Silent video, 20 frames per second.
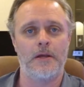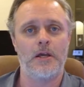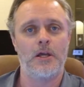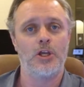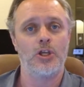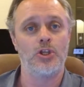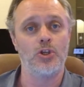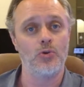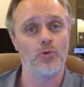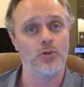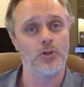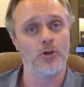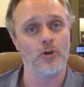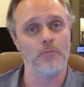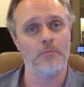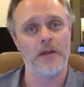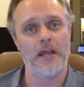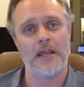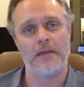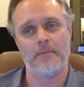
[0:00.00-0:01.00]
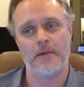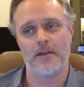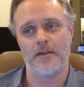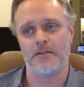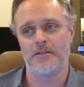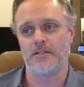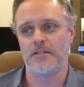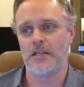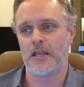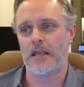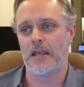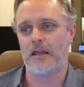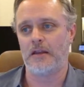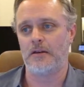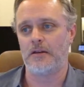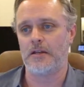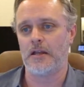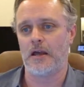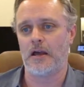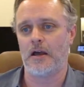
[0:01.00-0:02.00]
YouTube name is,
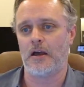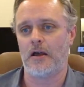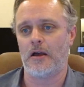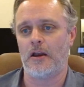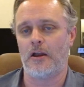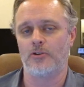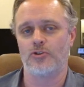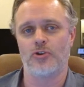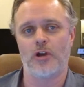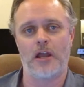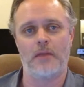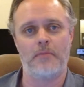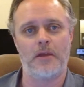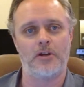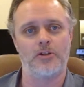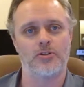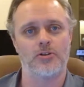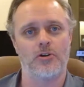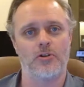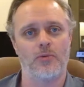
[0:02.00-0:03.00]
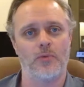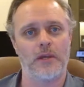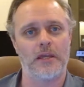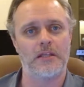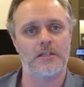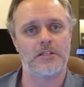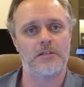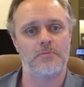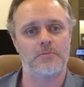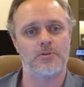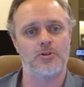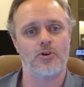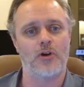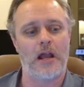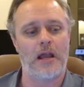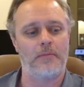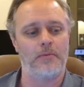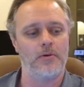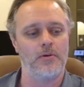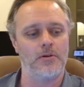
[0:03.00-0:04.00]
and I'll try and make sure that we get
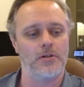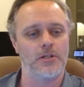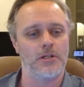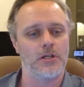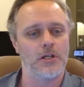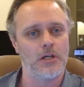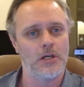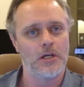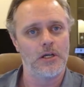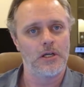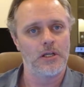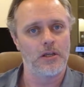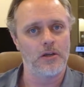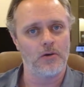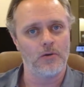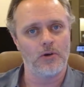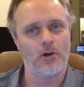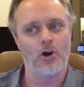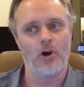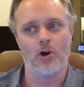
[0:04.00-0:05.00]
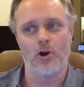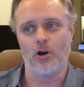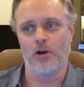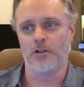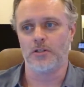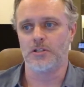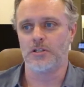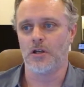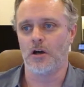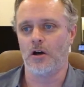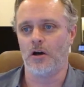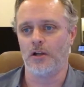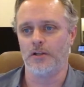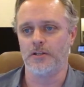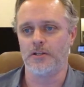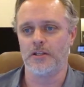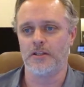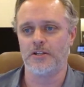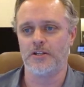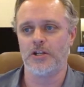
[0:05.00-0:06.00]
subscribers, cards
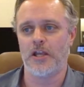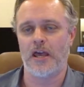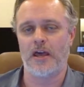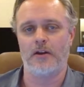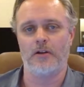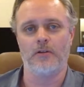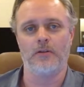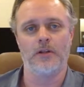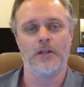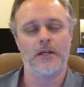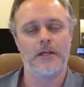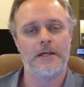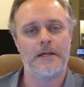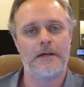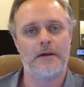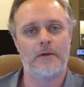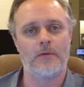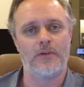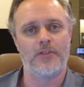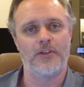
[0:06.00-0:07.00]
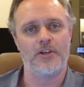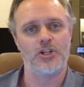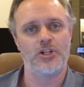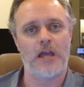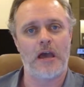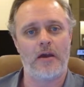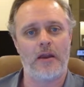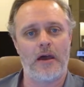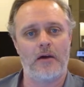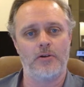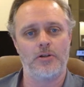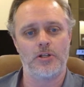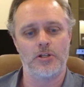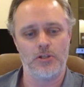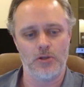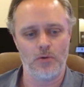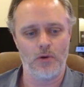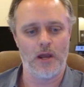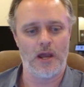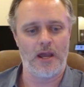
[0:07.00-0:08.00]
onto the channel with a shout out to
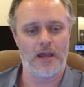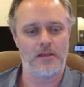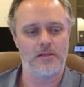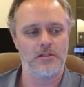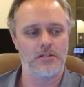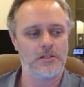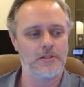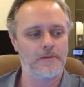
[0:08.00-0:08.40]
you guys.